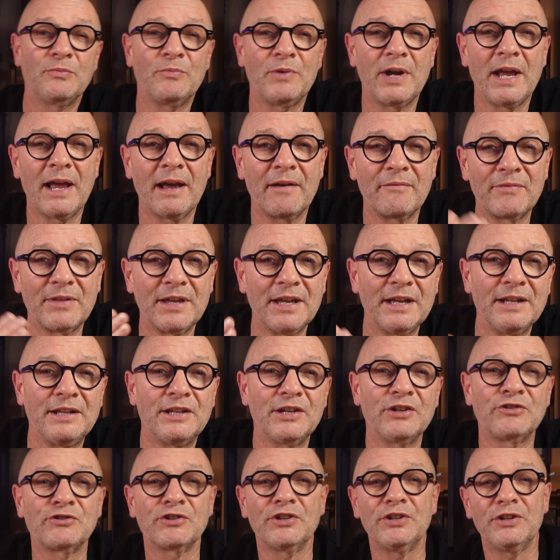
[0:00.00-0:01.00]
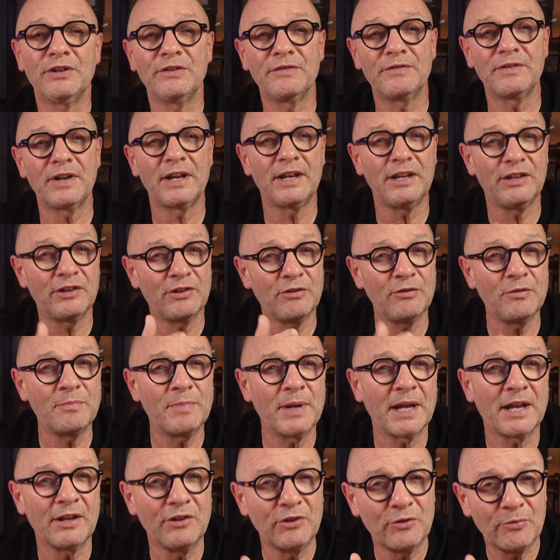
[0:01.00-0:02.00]
we have the addition of a
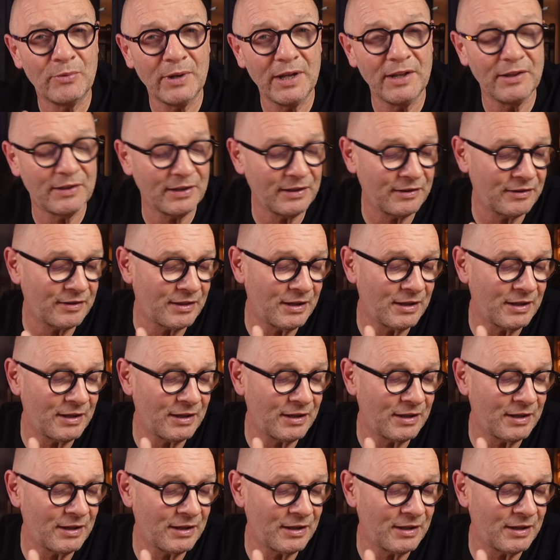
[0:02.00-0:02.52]
toothpick and tweezers,